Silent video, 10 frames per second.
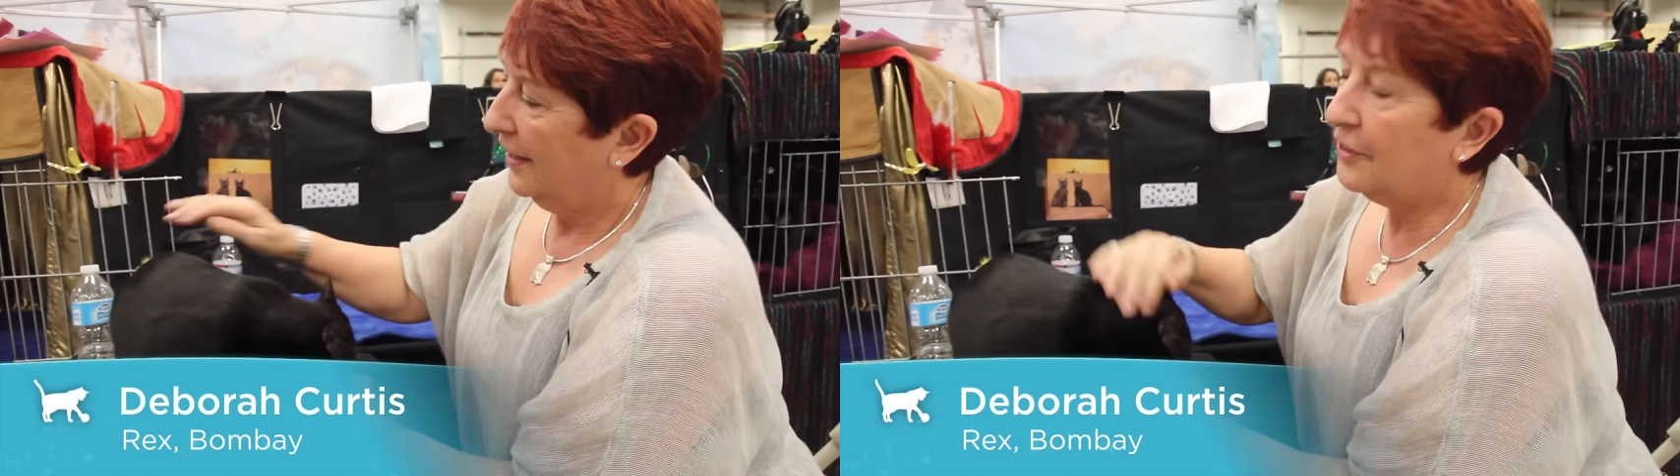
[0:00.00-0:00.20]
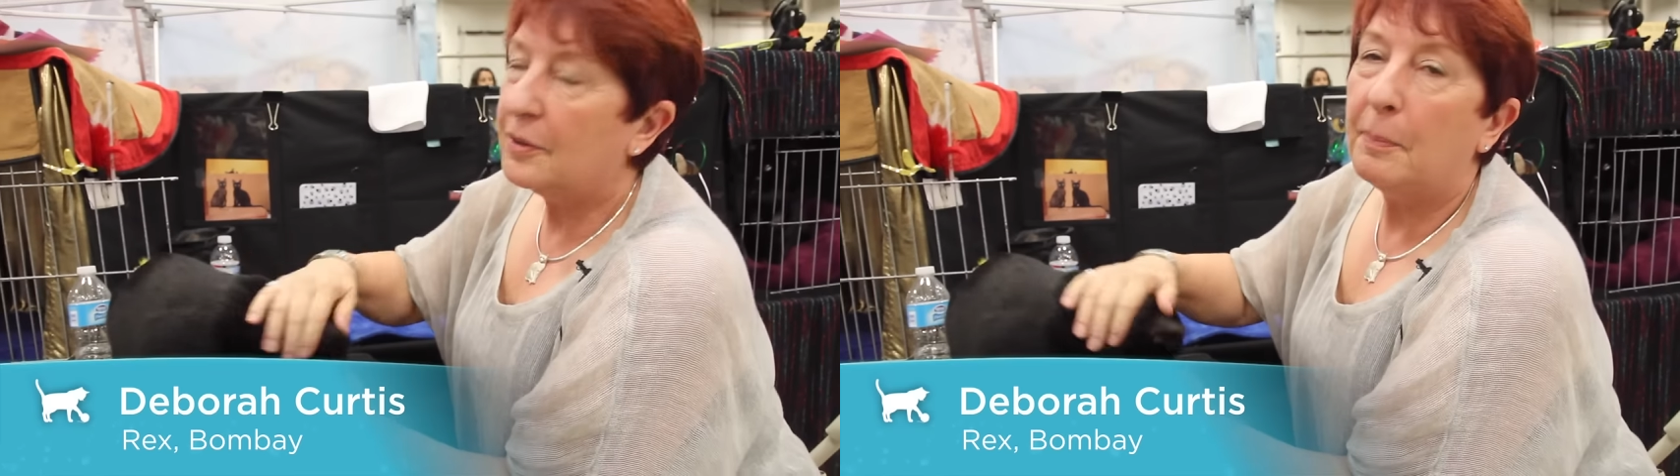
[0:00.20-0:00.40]

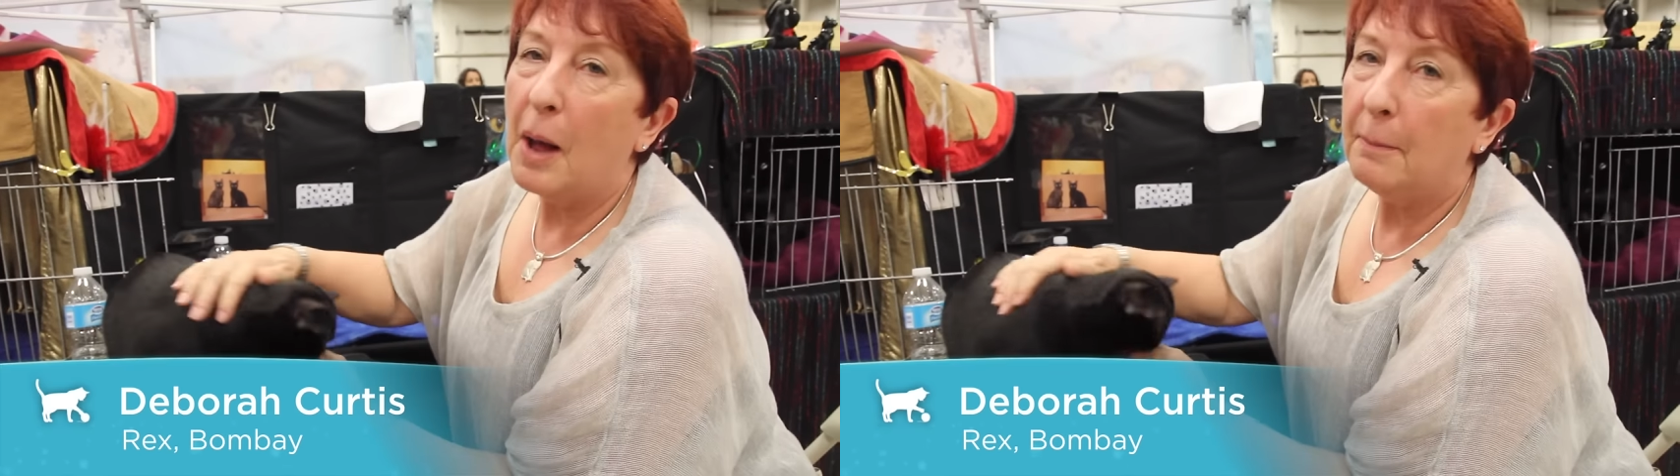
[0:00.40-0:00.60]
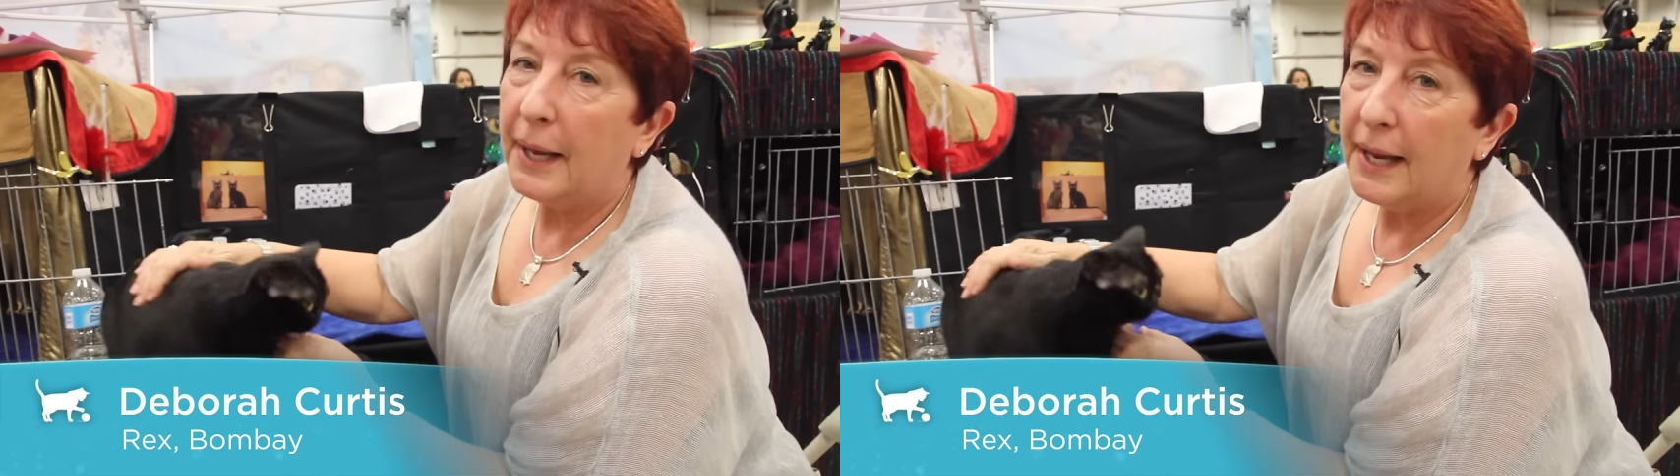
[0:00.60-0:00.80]
He's a
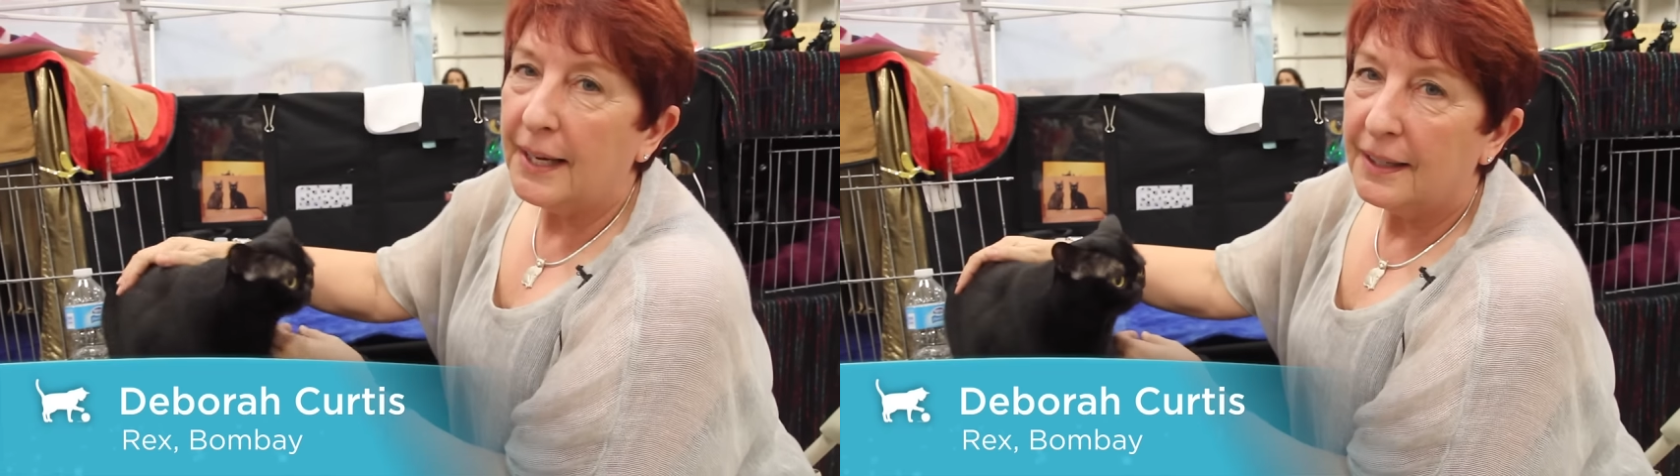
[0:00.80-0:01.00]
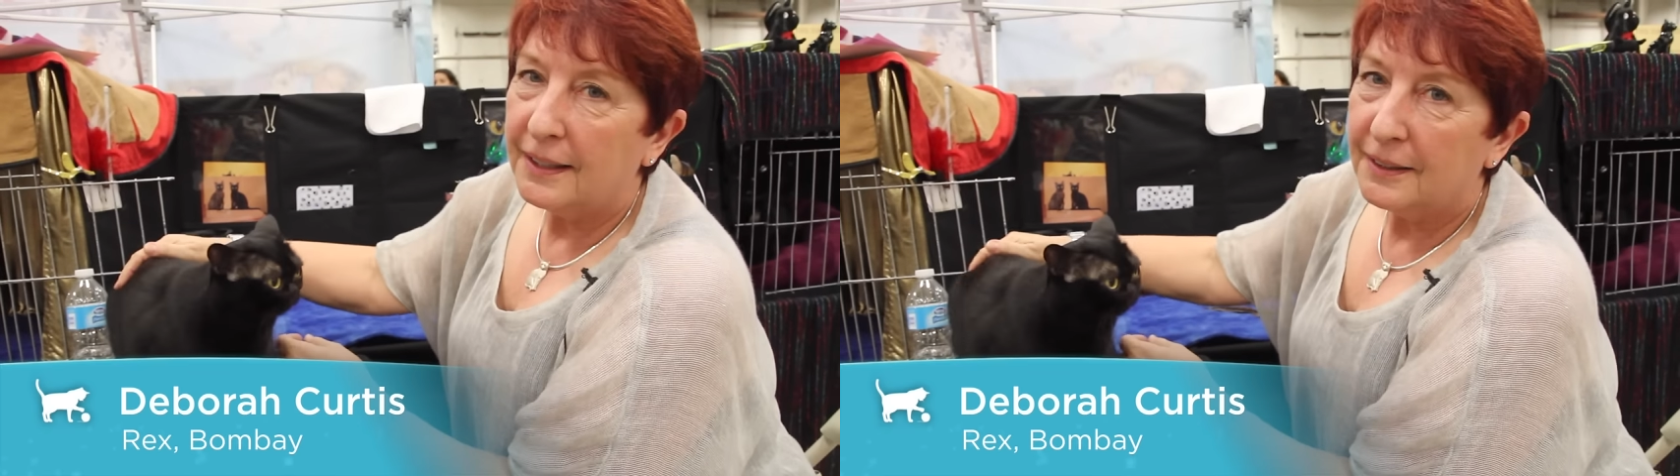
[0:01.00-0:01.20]
Bombay.